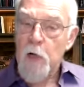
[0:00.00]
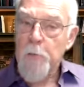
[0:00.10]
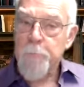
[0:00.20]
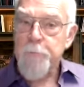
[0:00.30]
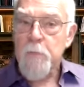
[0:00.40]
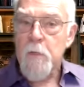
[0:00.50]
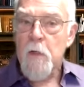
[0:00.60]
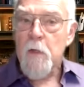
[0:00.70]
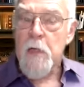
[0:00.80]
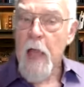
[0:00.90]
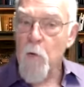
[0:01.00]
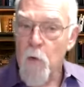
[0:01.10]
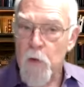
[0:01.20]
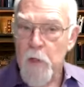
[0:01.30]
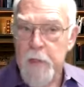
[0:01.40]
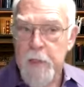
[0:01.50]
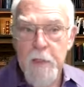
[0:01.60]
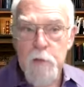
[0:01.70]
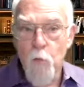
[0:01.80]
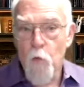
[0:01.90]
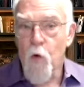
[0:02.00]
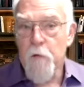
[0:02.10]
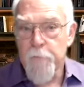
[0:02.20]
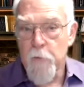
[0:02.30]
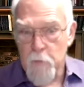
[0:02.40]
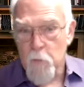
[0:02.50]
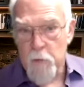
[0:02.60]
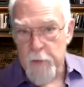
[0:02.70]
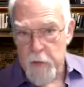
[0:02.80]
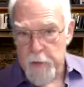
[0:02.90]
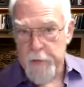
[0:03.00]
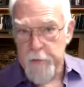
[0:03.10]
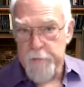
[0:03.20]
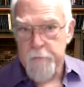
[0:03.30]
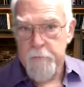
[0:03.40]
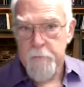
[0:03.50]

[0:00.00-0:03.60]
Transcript: Uh, now what we're looking is going forward, what are we gonna do?